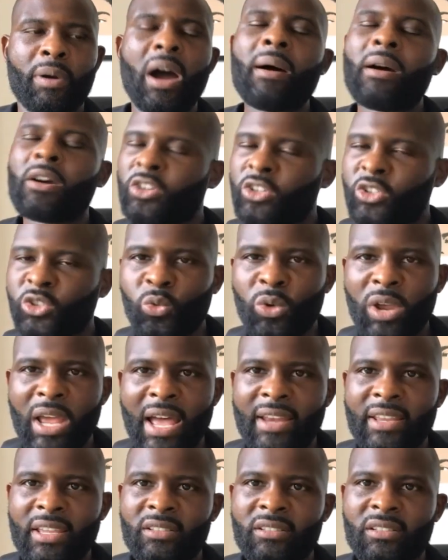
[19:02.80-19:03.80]
I'm going to sort it out
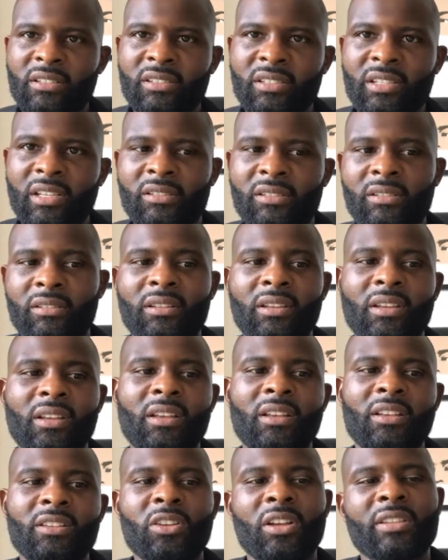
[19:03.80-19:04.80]
at the end of the season.
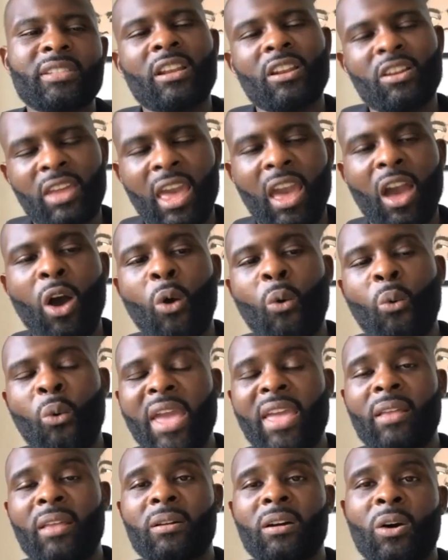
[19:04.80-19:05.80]
So I said, okay, I'll
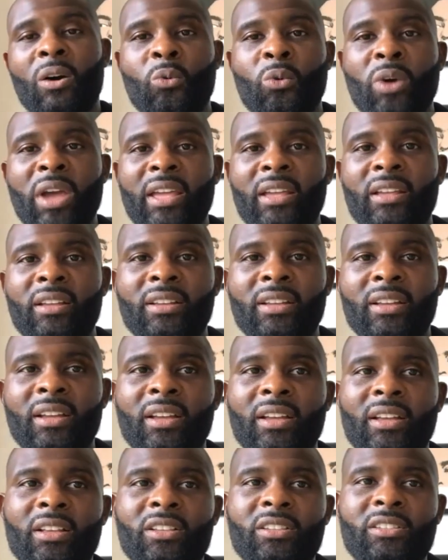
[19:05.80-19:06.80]
wait.
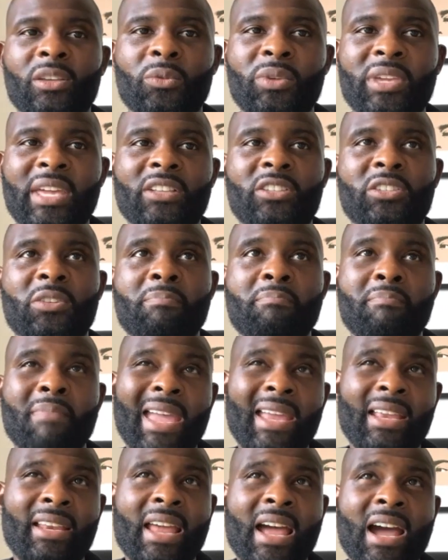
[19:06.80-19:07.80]
So we get to
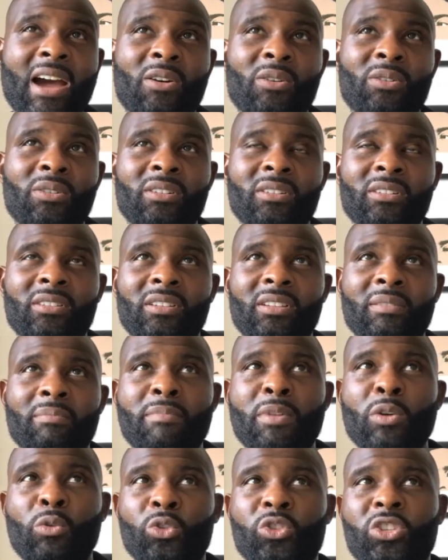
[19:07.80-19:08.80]
May now.
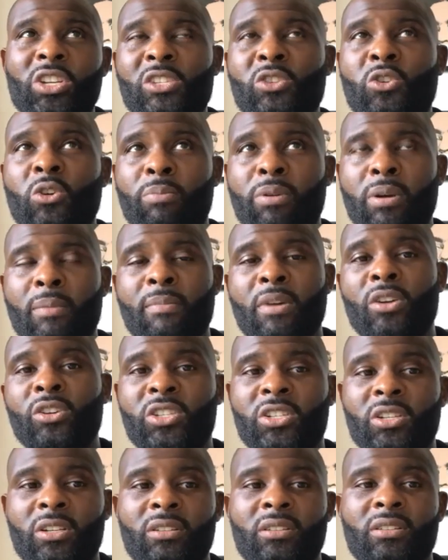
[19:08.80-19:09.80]
Millwall just got
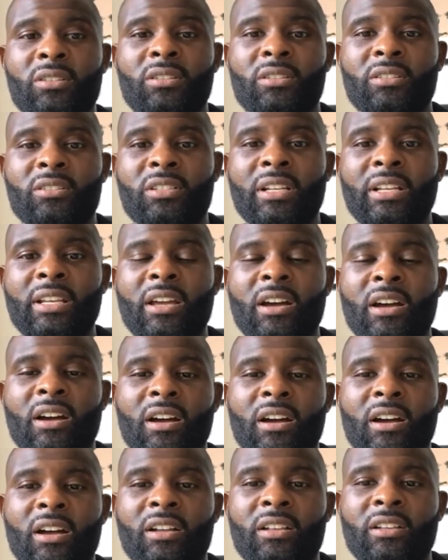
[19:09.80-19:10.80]
promotion
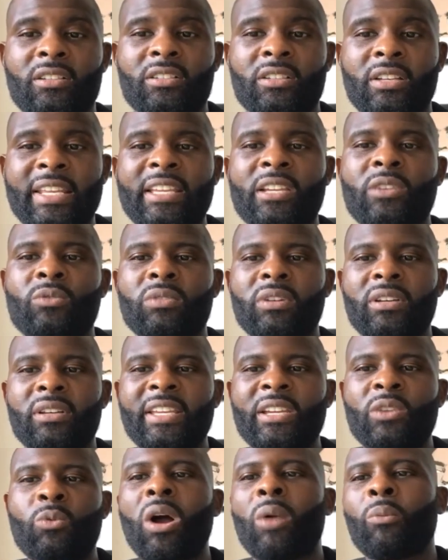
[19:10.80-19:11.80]
to
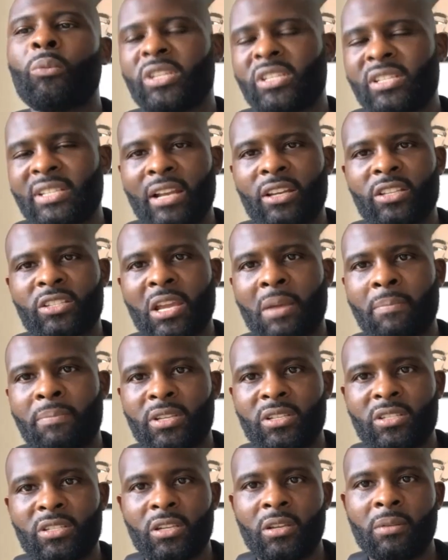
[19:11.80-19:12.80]
League One, which is now the
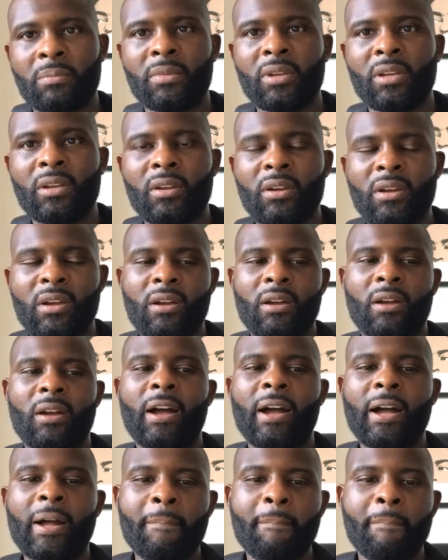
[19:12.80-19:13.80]
Championship.
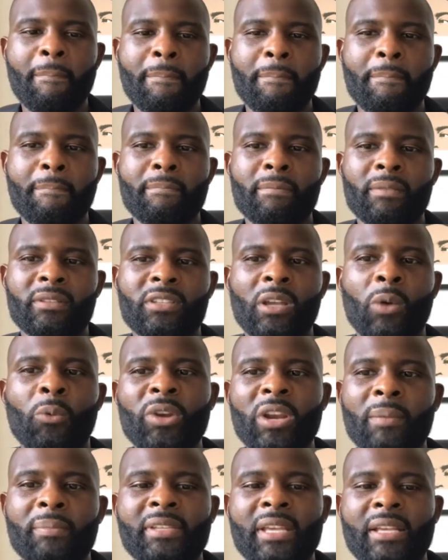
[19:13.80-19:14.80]
So I went
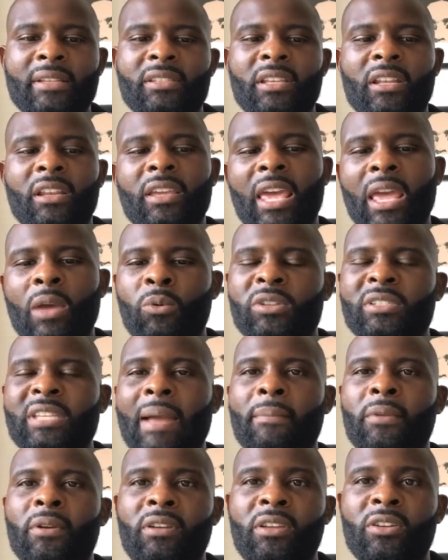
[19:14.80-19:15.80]
upstairs and said, okay, what's
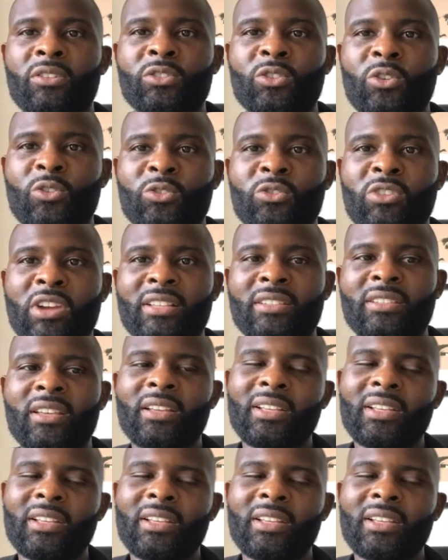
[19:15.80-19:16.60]
happening with Leon's contract?